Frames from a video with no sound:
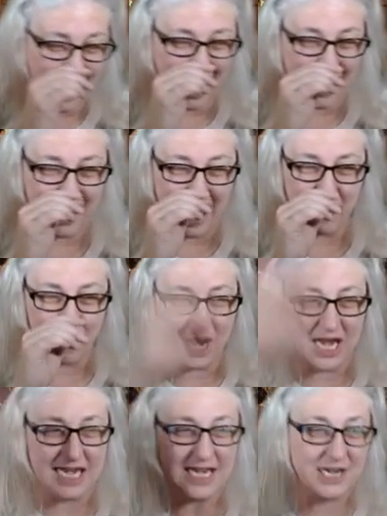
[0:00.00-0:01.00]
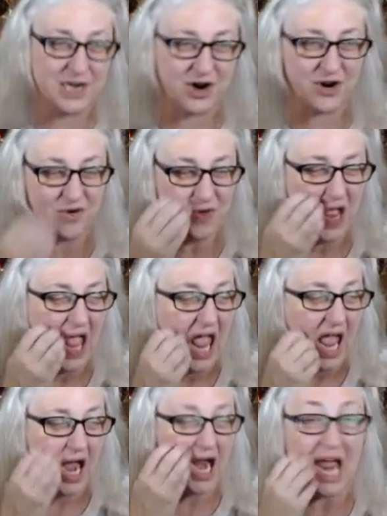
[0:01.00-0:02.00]
I, I wouldn't know
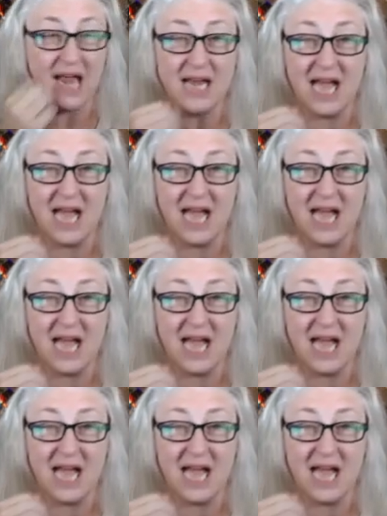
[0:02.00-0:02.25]
again